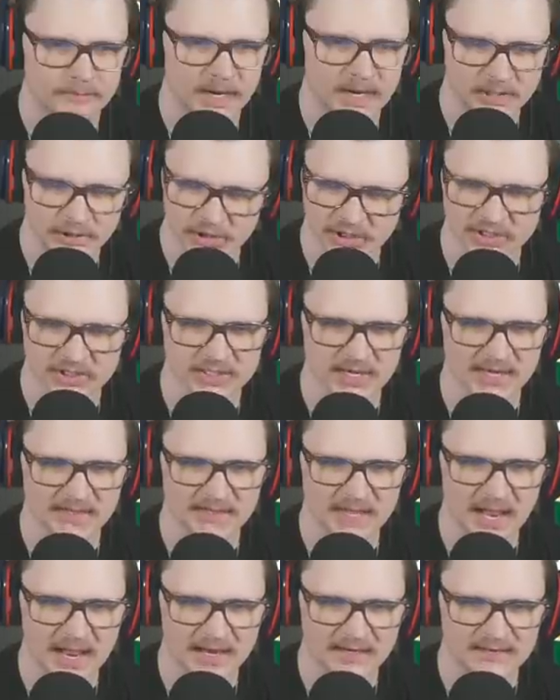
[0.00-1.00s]
And just like
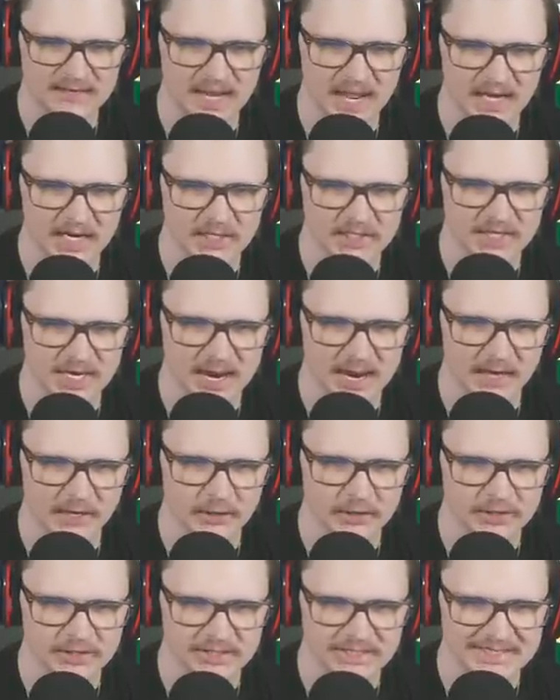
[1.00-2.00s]
that, Dennis
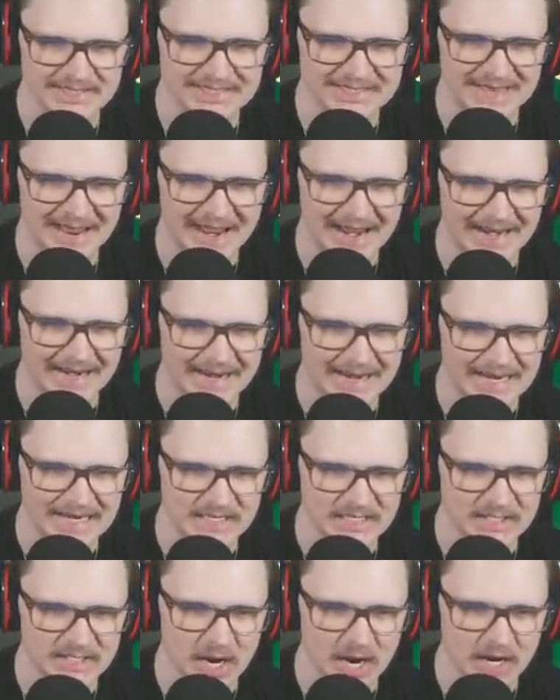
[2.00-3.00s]
Eckersley's day
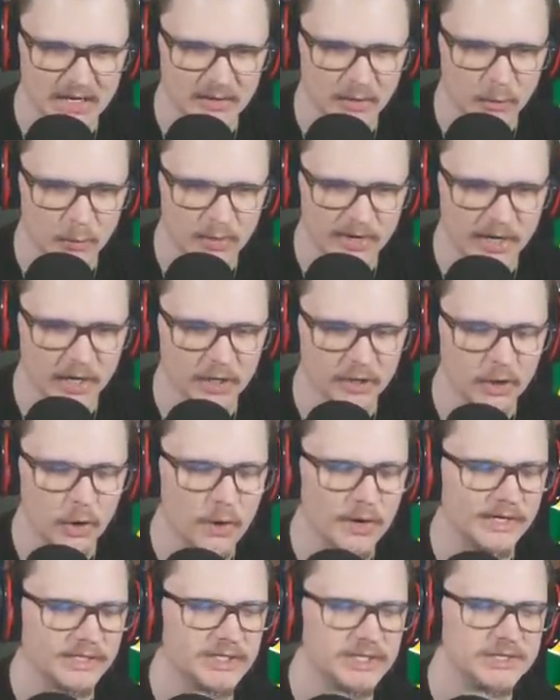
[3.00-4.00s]
is done. We are
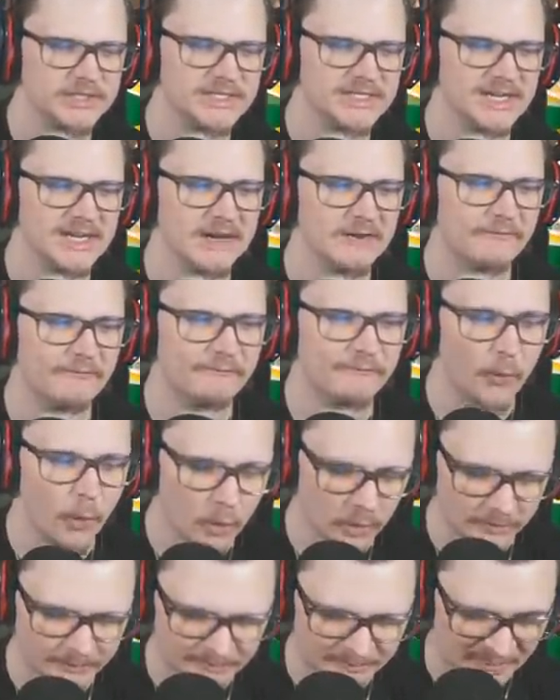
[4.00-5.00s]
going to see
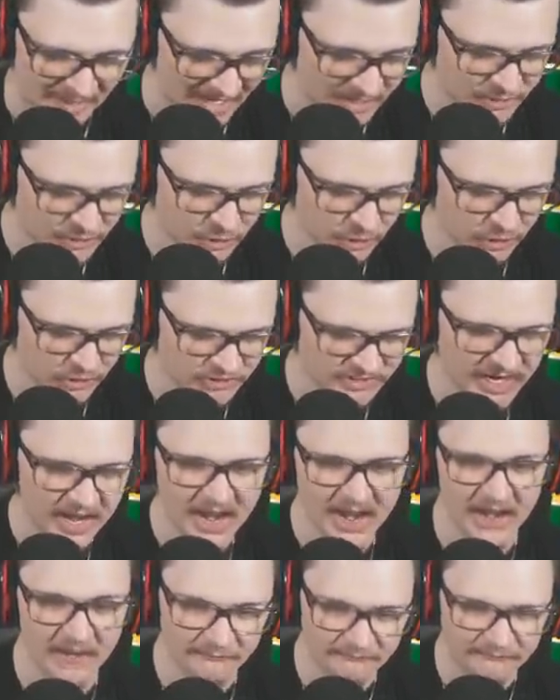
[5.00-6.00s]
four pitchers
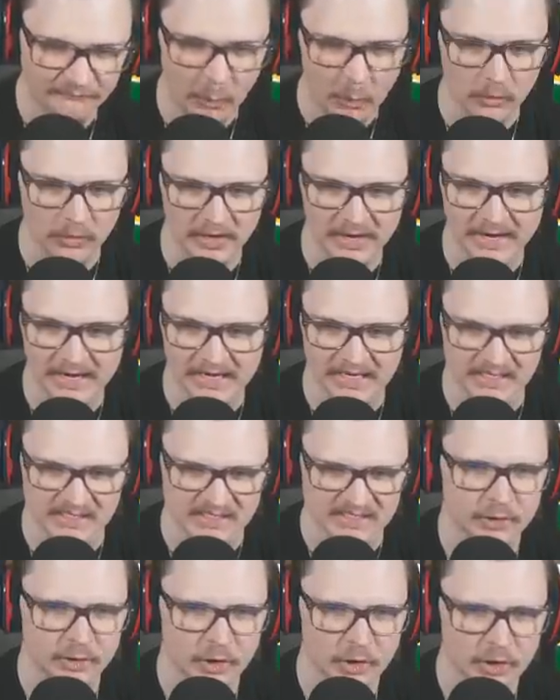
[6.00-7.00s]
in four
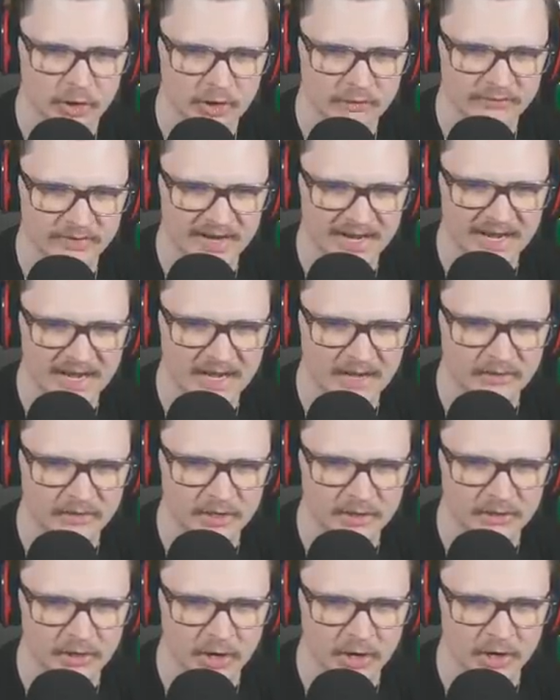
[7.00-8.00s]
innings. Curve in
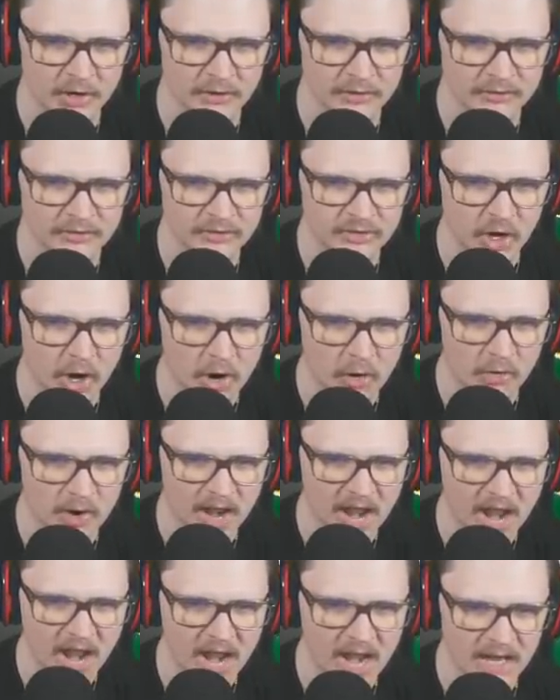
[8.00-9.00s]
the dirt. Don't
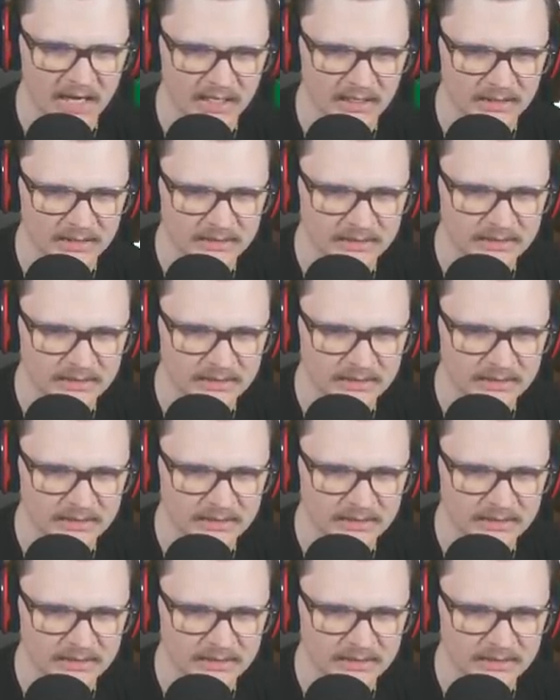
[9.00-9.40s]
hang.